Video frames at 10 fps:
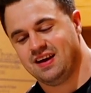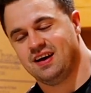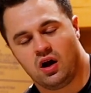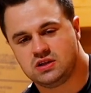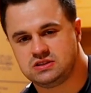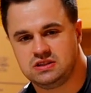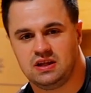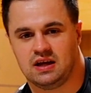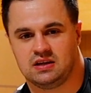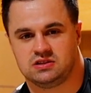Honestly,
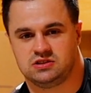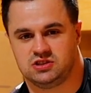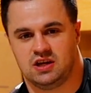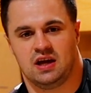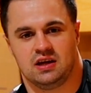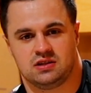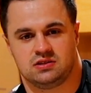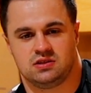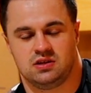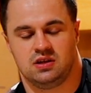like it's just
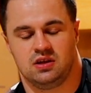genetics.